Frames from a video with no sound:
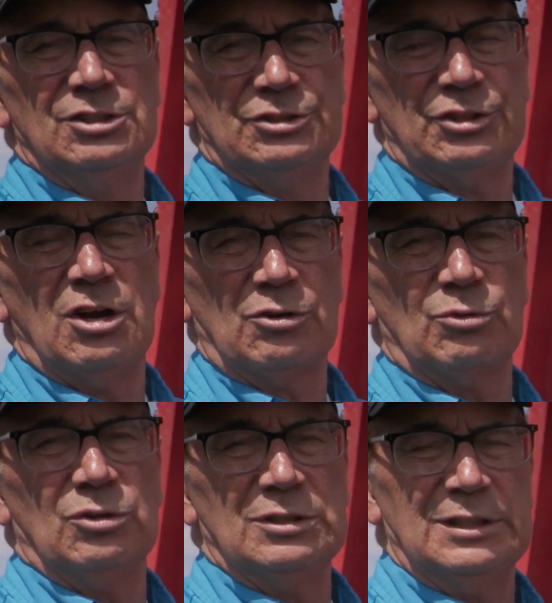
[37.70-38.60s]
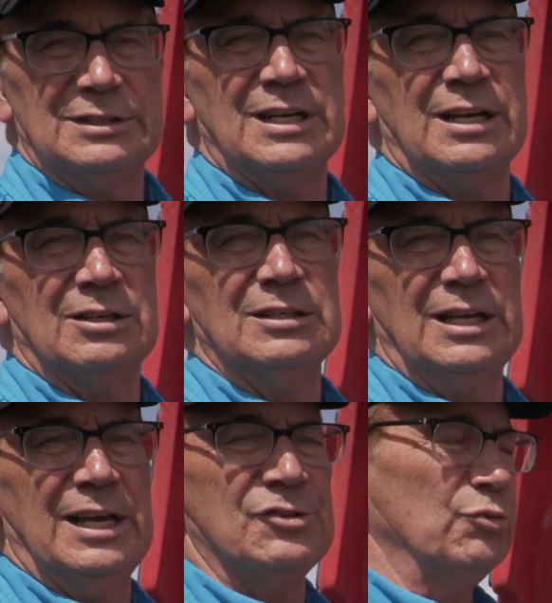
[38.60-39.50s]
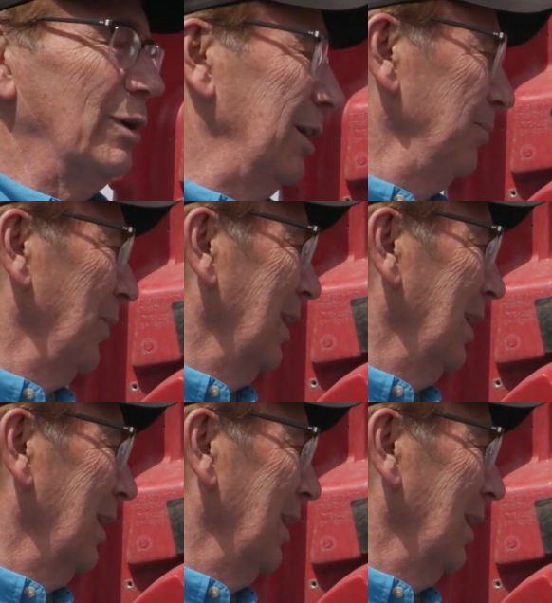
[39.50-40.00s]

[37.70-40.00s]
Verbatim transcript: uh, stalk roll tunnel as well.